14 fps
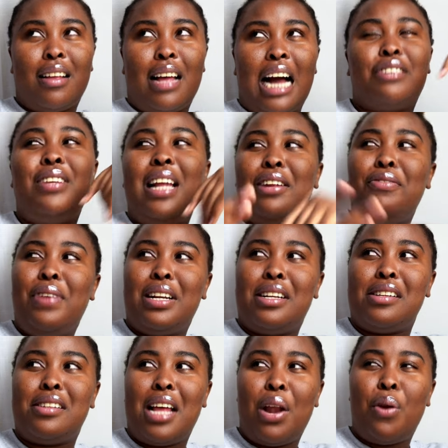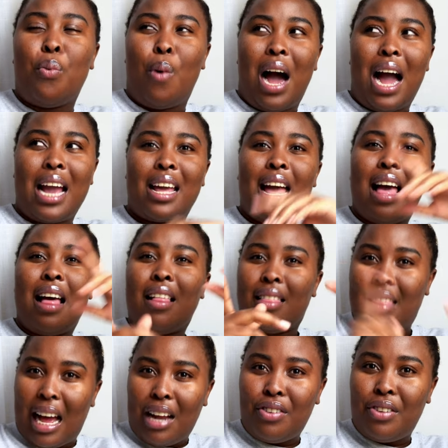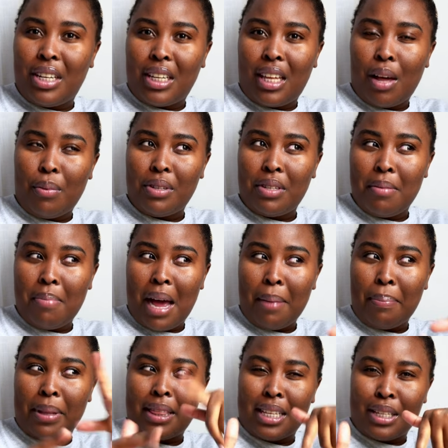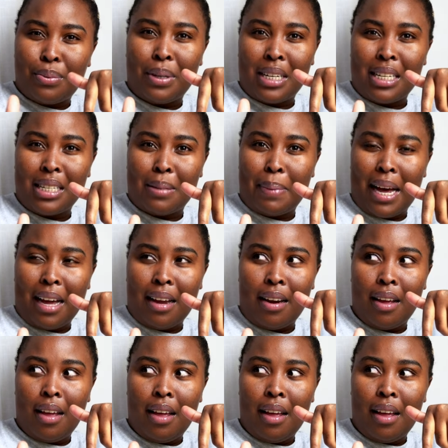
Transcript: Actually, I don't understand why that drinking wasn't bad, but this one is bad.